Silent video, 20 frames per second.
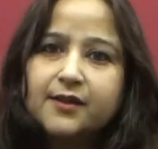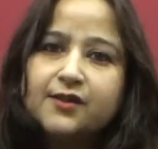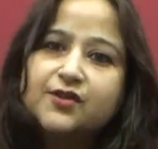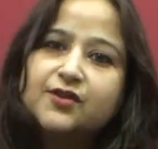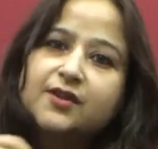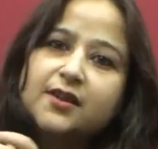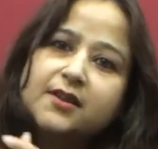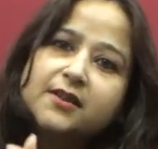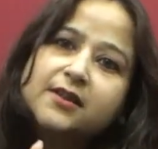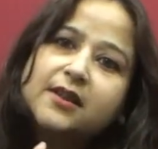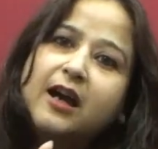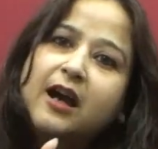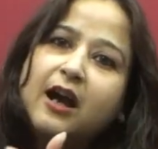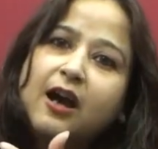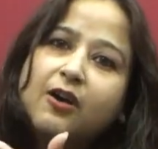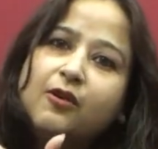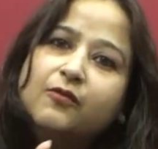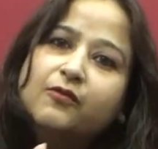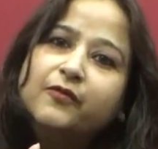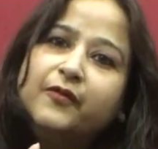It's just
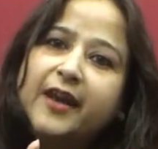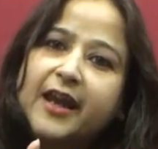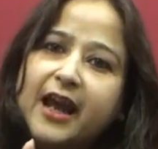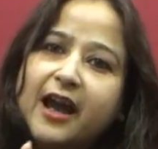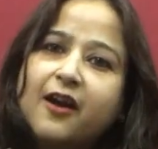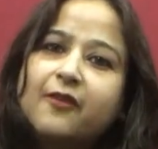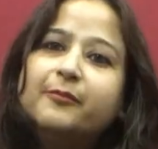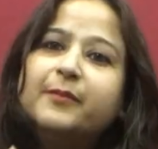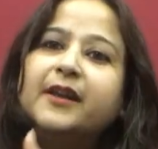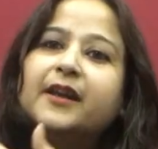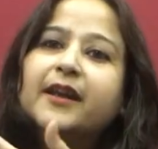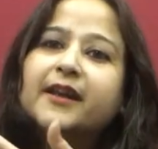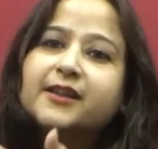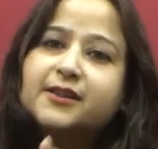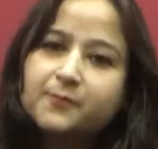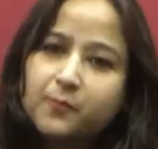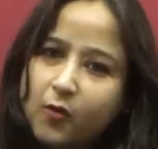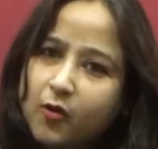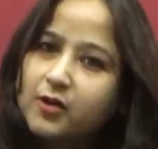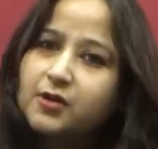how we have been
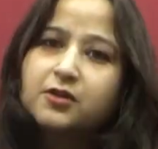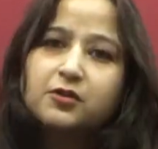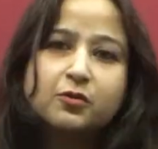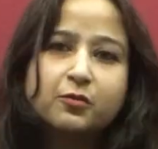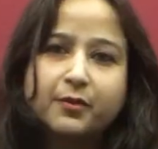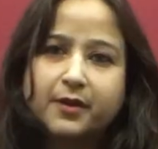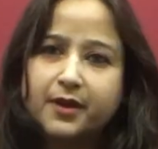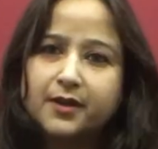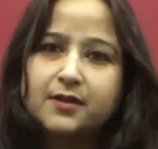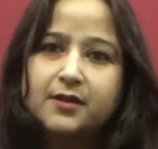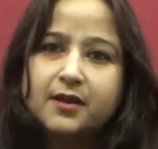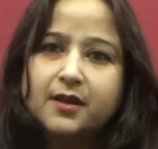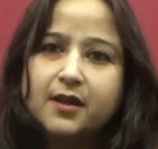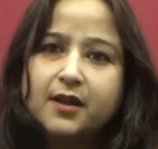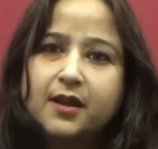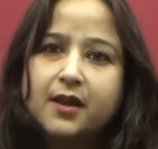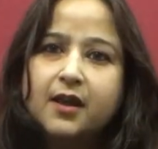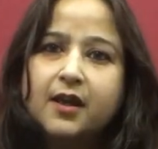exposed to it